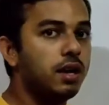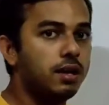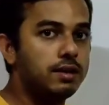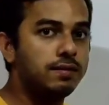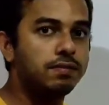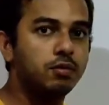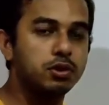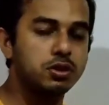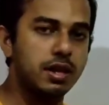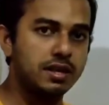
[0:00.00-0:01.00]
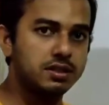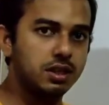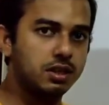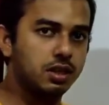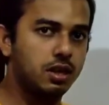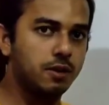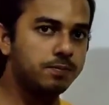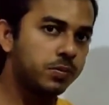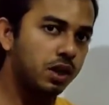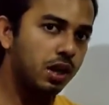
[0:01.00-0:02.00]
if question asks that
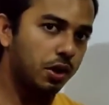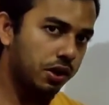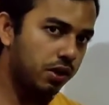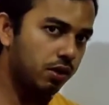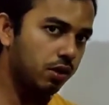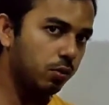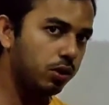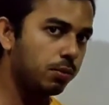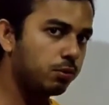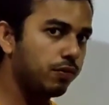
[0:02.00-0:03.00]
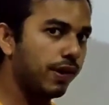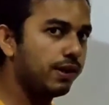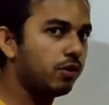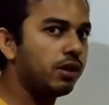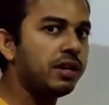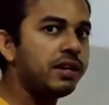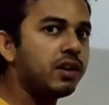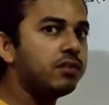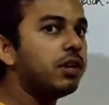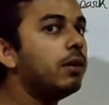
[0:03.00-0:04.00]
we have to find out area
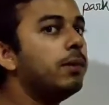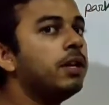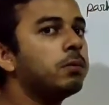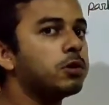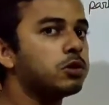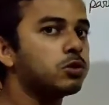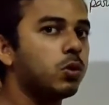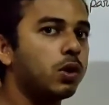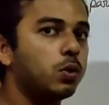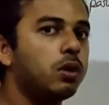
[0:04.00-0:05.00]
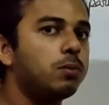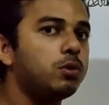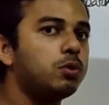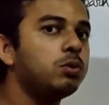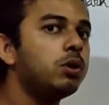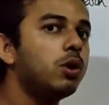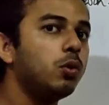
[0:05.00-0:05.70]
of the remaining portions, what we have to do?